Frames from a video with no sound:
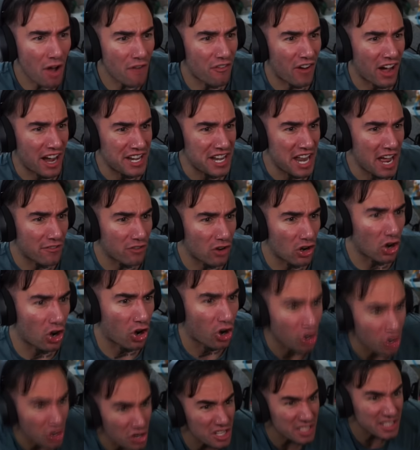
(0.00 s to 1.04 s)
have I never
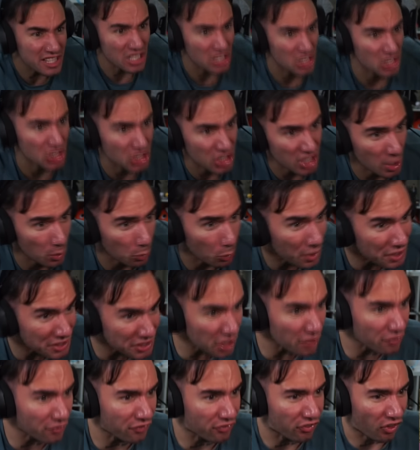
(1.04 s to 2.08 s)
heard this shit? What
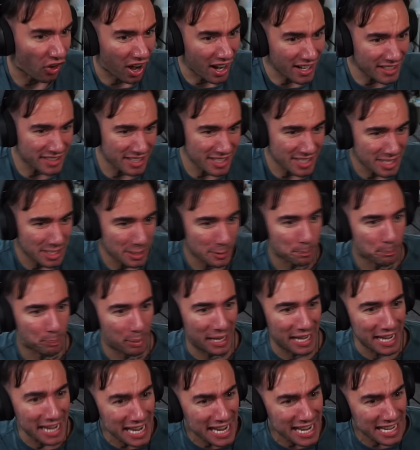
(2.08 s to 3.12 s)
the fuck? This is
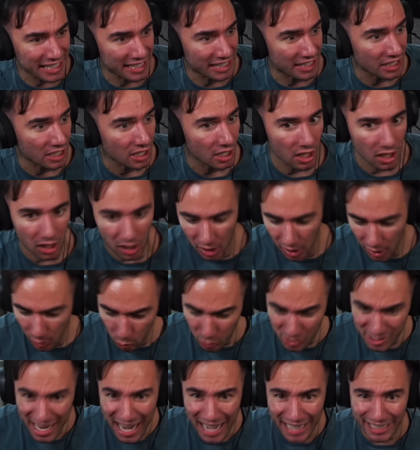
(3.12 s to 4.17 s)
peak!
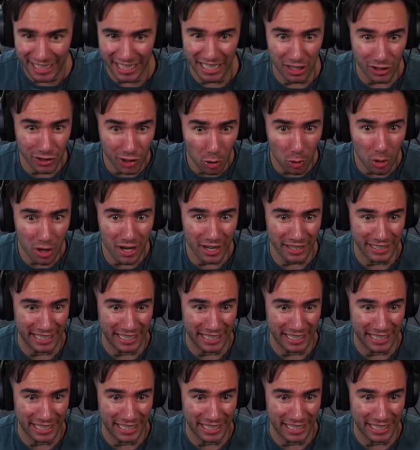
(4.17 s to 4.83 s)
Was that Killua